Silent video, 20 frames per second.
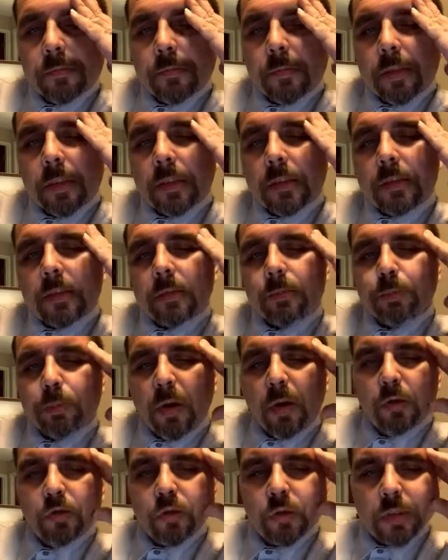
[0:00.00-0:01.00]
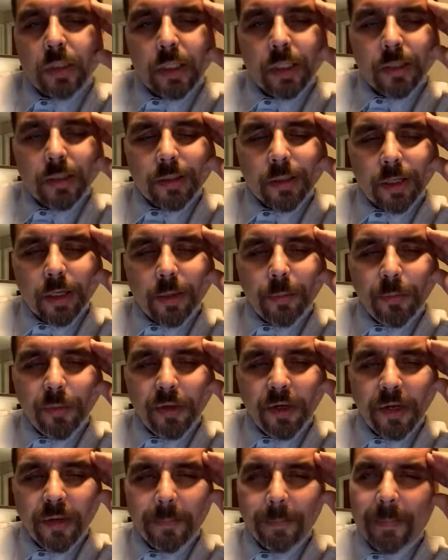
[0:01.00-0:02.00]
it's posted on the
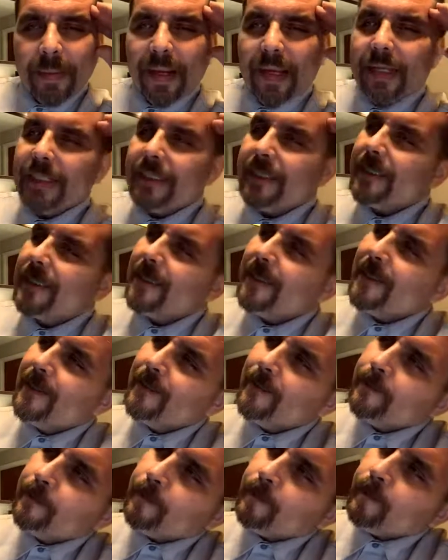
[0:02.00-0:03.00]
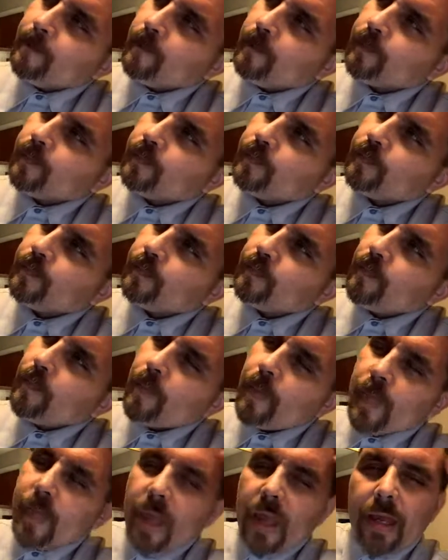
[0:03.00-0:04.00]
community page
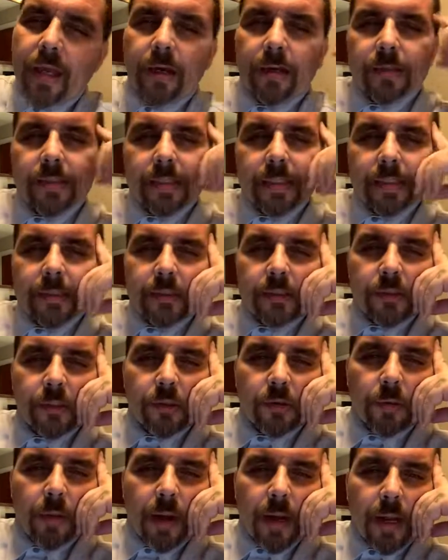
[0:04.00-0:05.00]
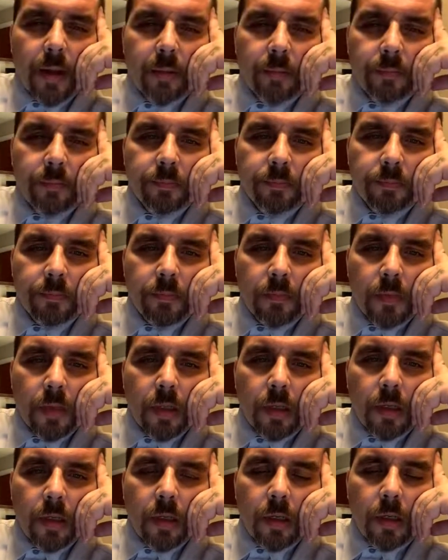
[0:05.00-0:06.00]
and on the Instagram.
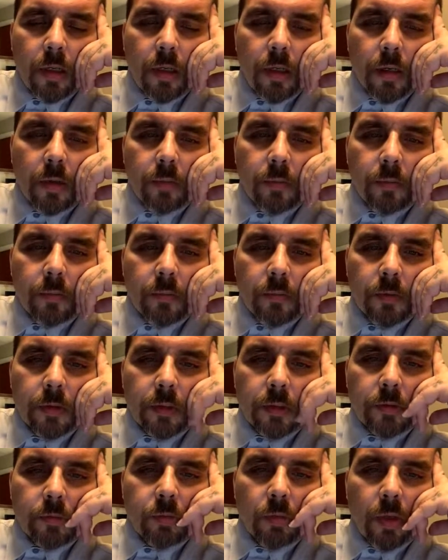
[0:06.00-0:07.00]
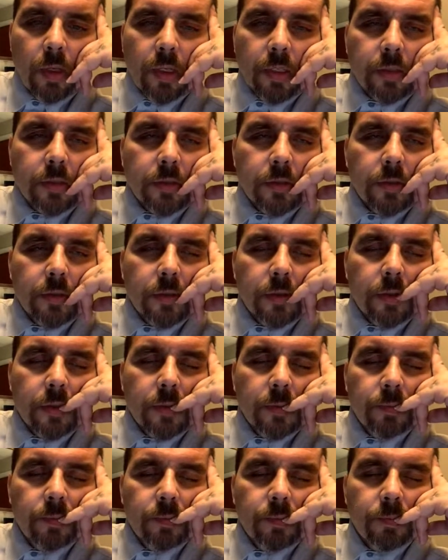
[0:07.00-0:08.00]
We just wanted to
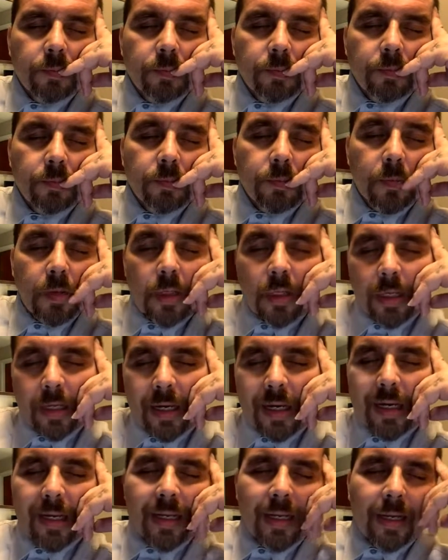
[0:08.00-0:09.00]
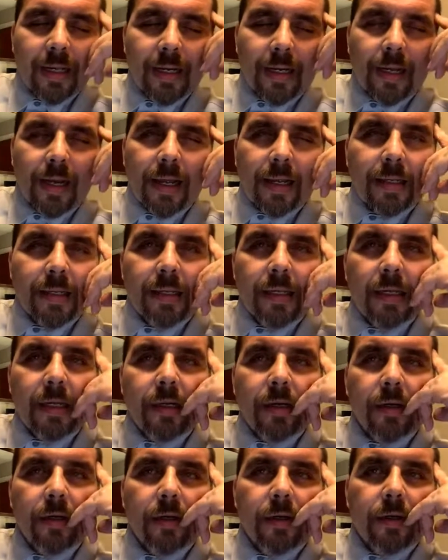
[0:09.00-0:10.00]
kind of get an
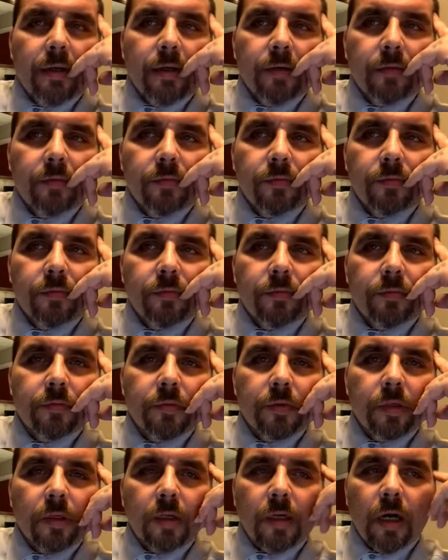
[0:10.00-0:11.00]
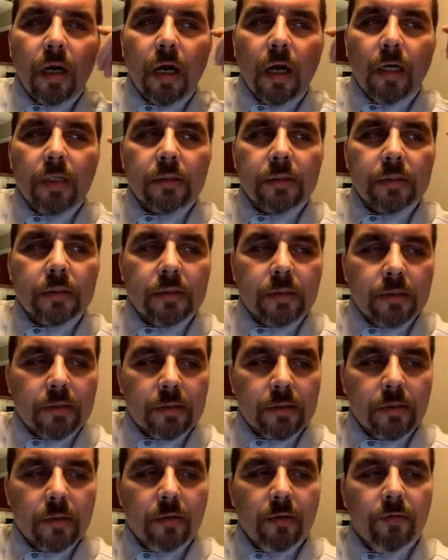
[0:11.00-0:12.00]
idea of the
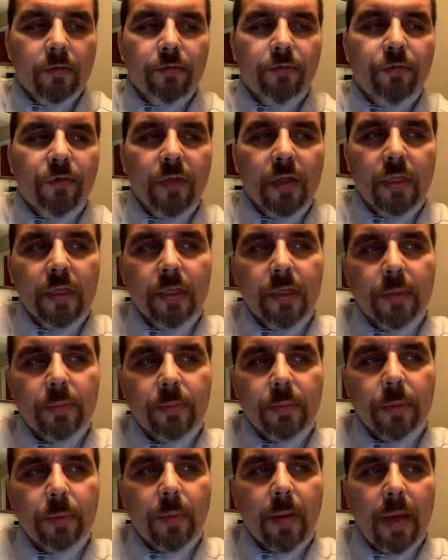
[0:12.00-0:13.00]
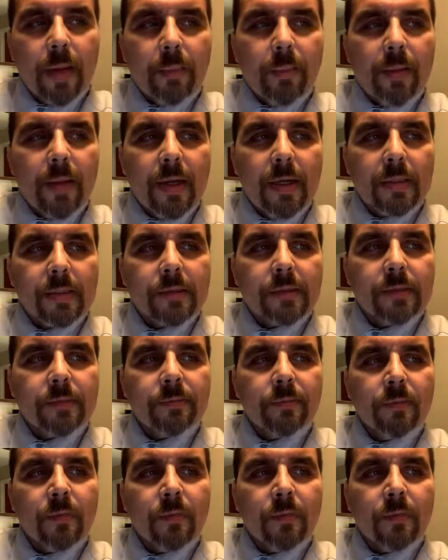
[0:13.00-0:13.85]
costs of filling up the backpacks.